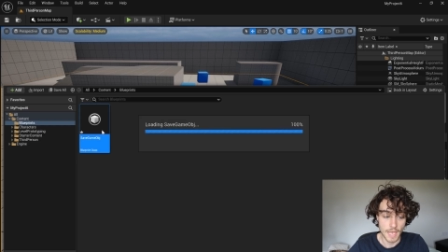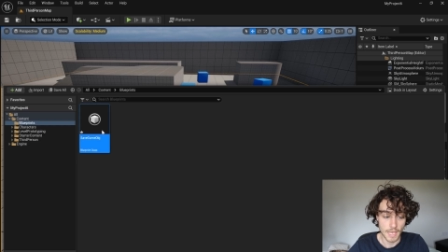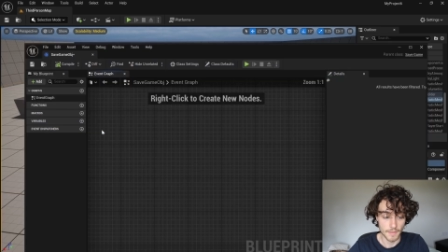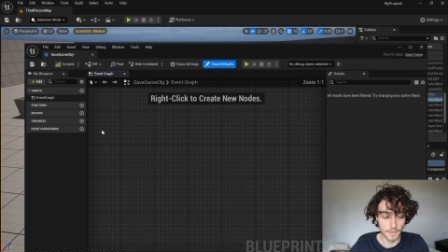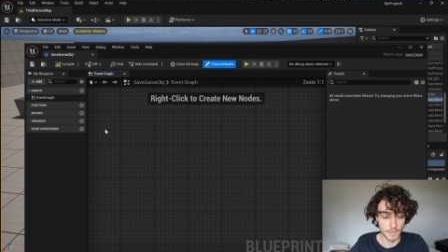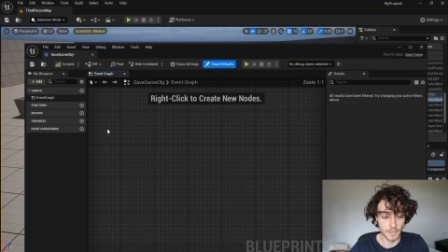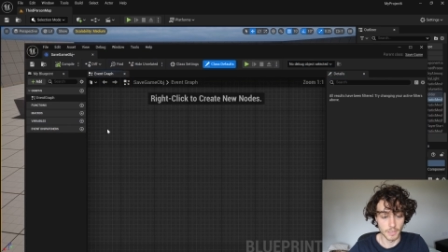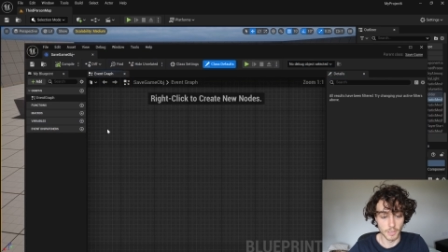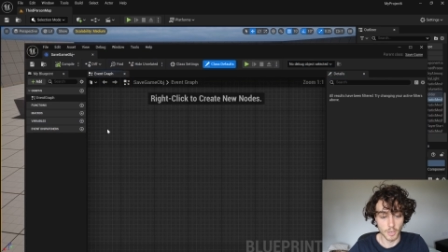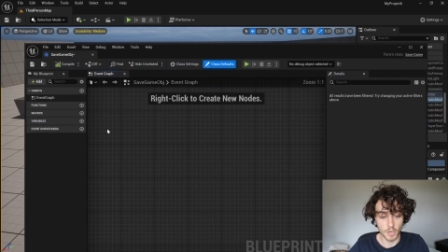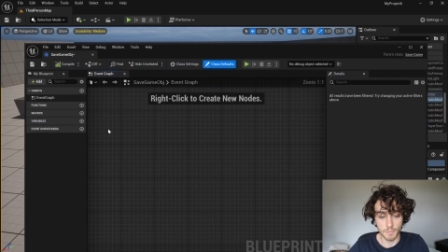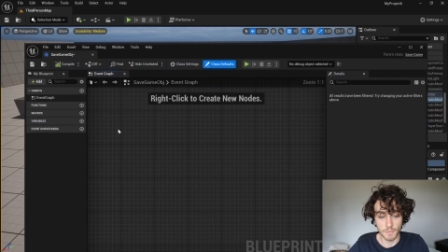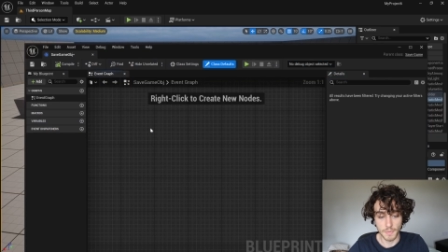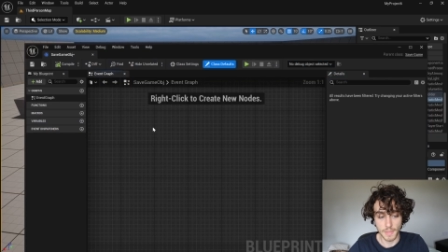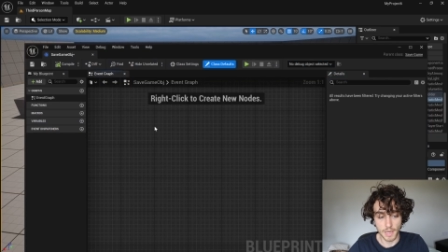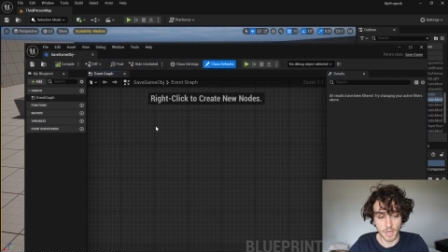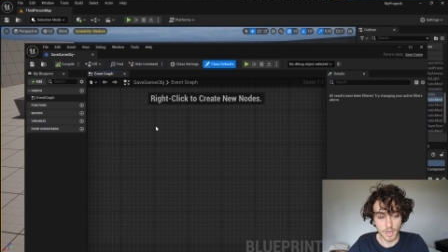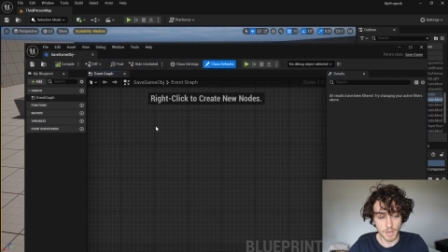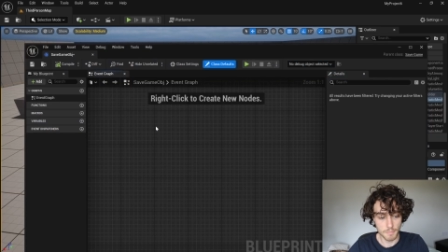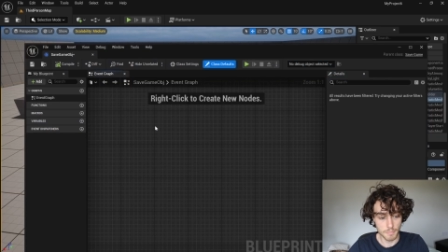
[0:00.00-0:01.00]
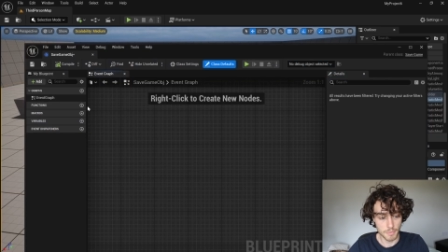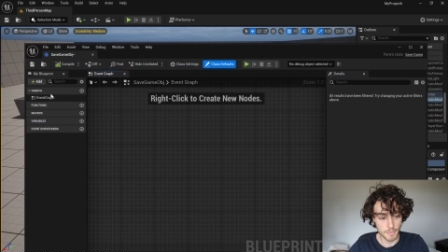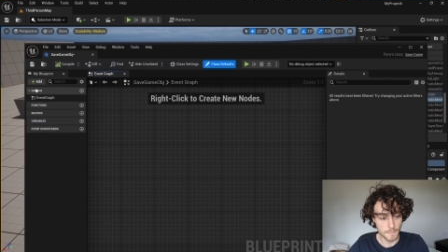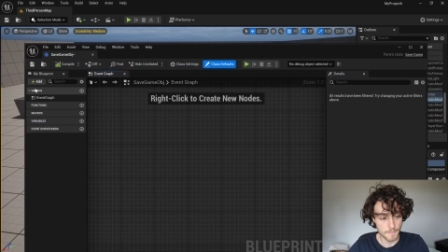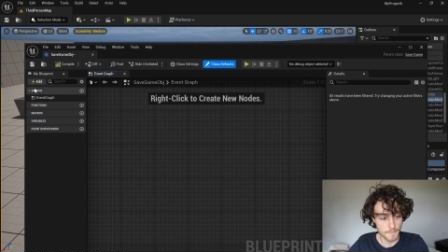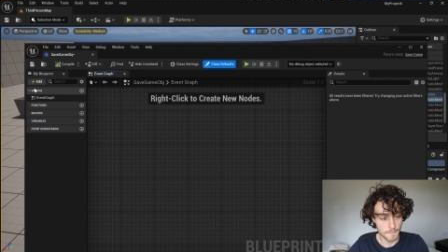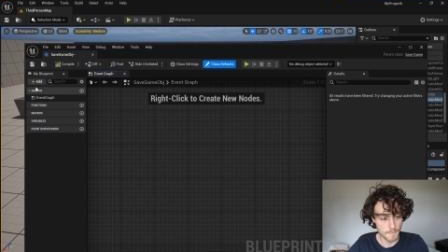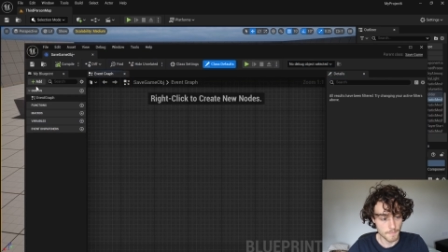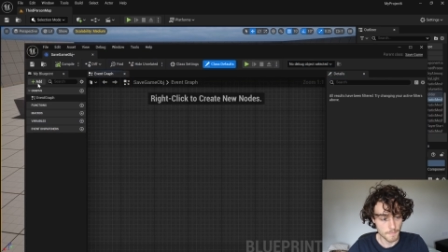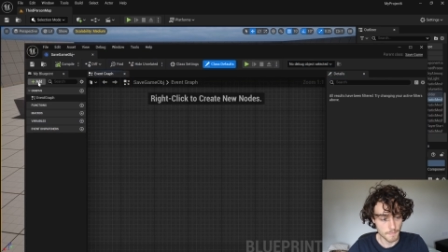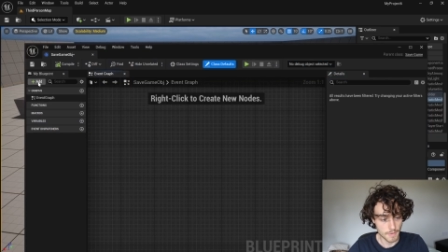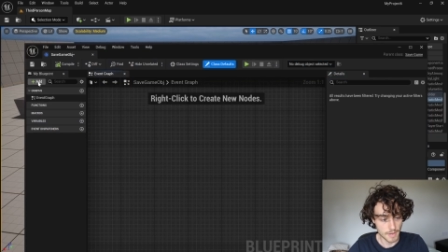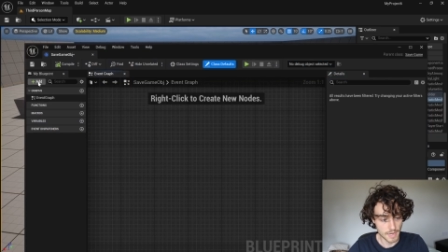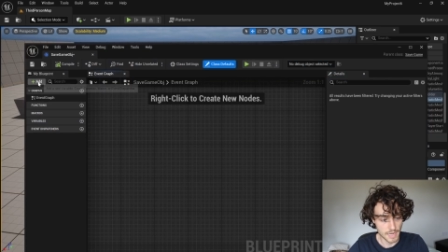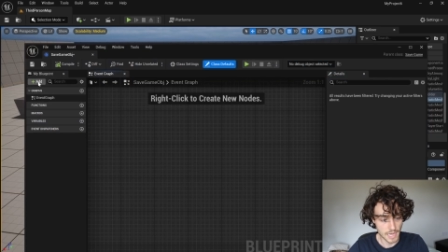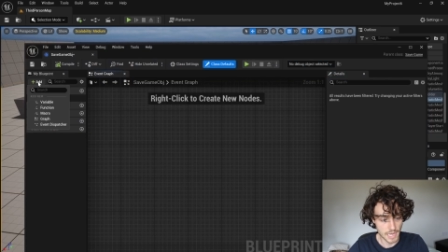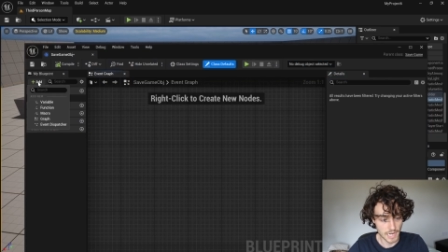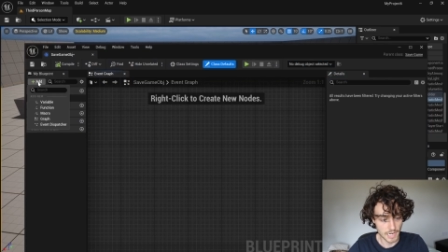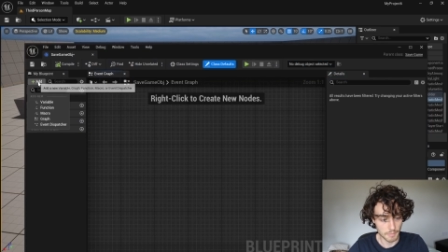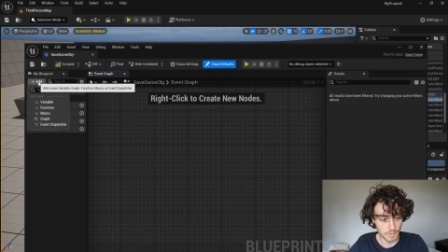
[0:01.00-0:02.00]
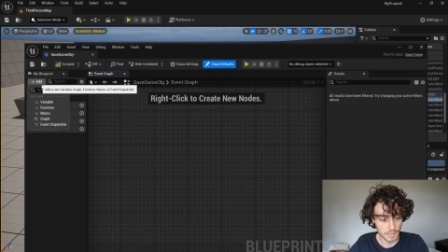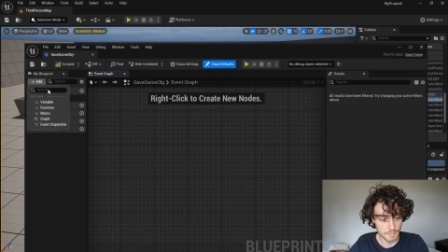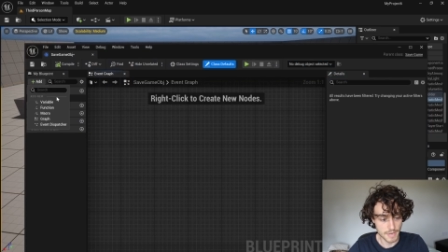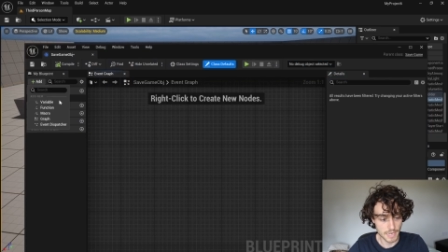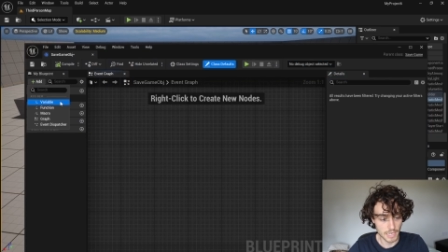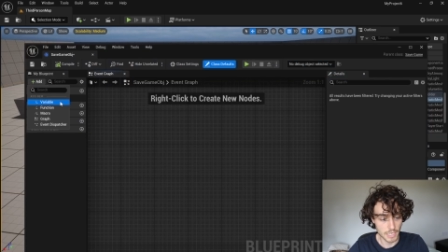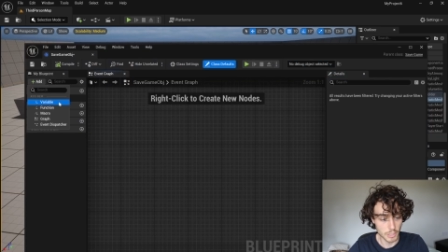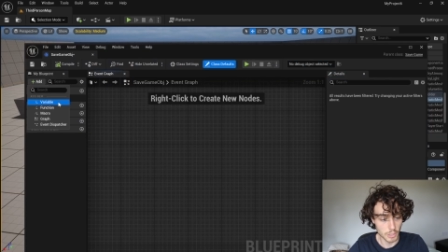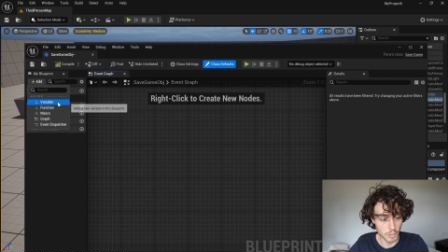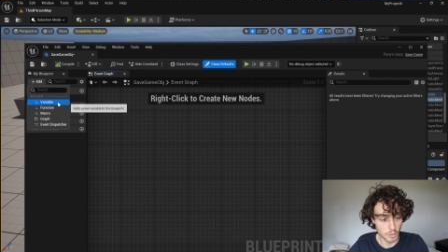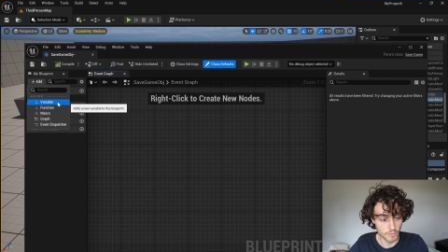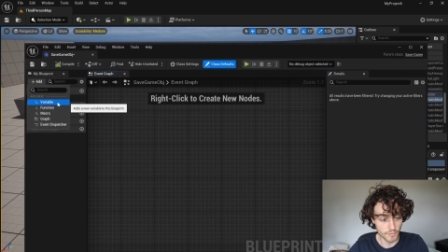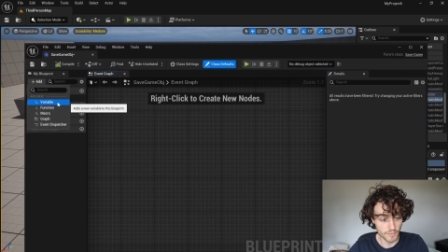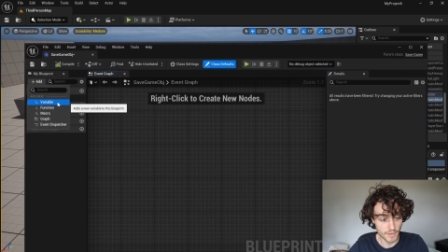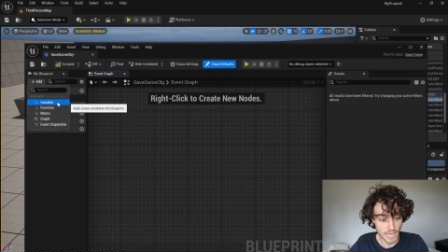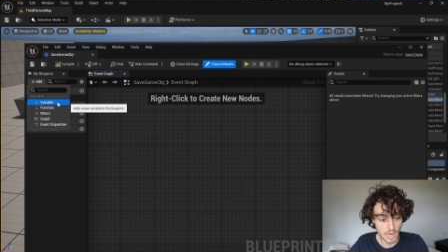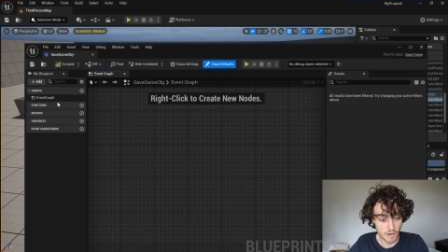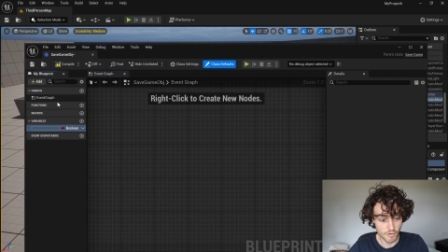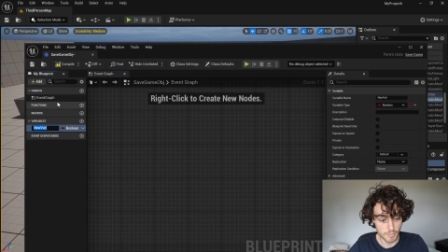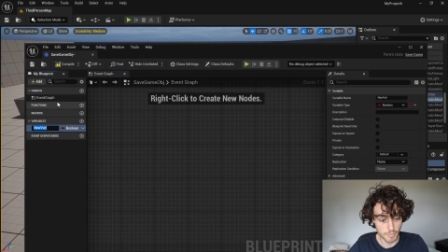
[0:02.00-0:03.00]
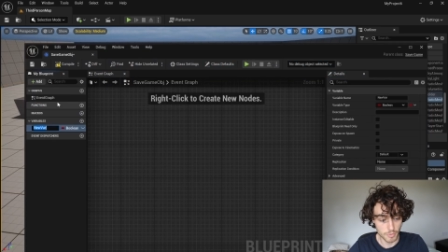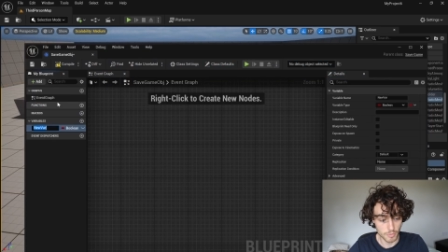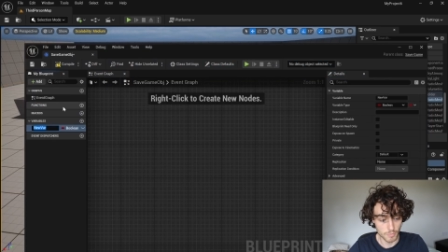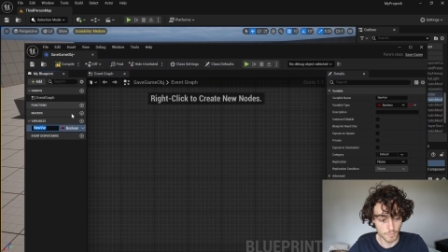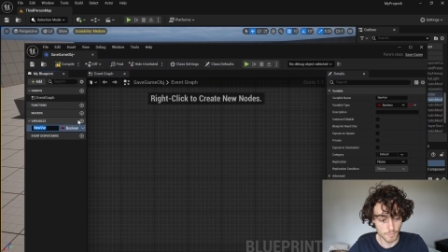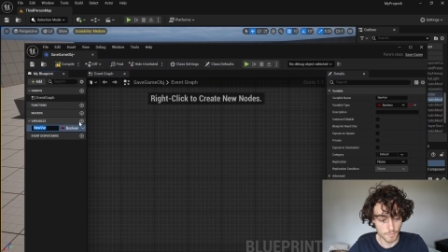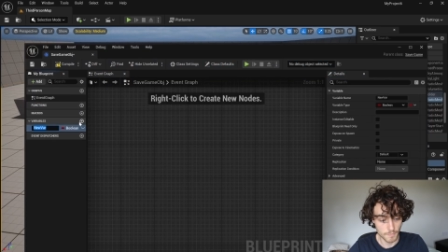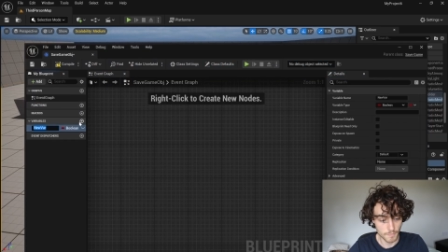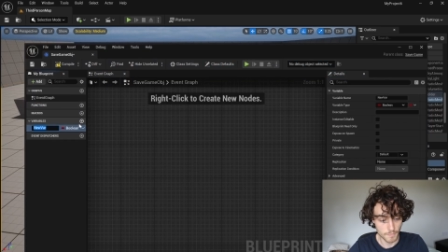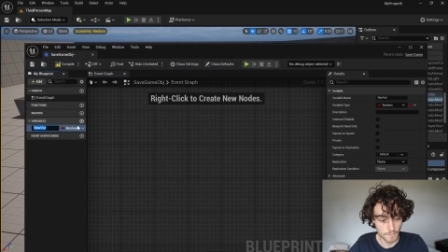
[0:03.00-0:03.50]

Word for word: Then you can open that up and I'm going to make a new variable.